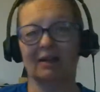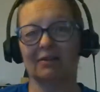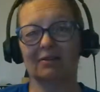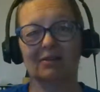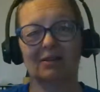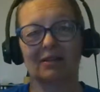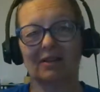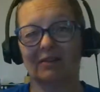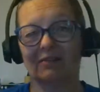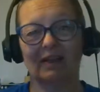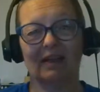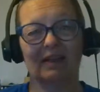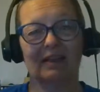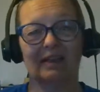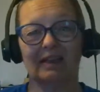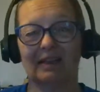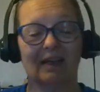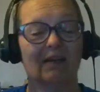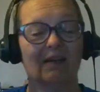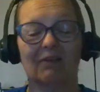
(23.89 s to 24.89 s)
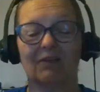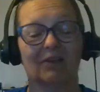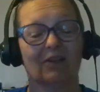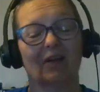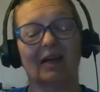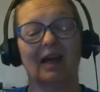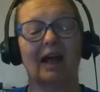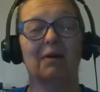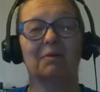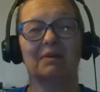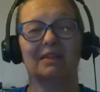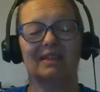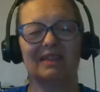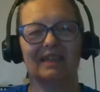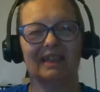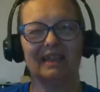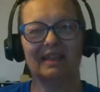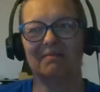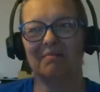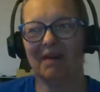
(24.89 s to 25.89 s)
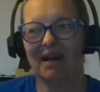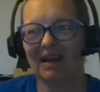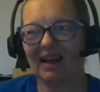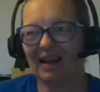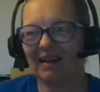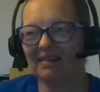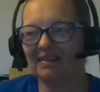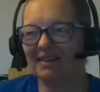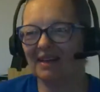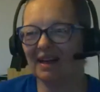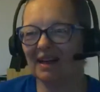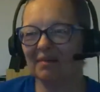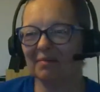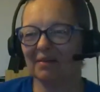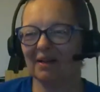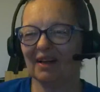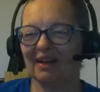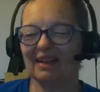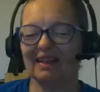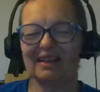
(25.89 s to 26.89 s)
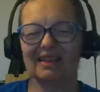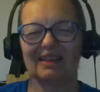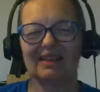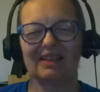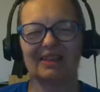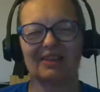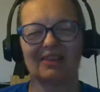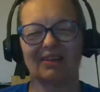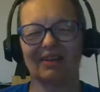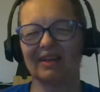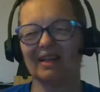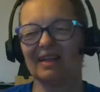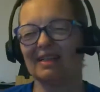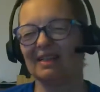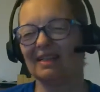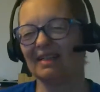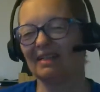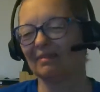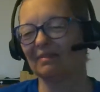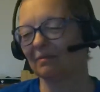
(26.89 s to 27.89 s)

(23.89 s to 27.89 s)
there's stuff I never thought I would see in my lifetime, right? It's just crazy.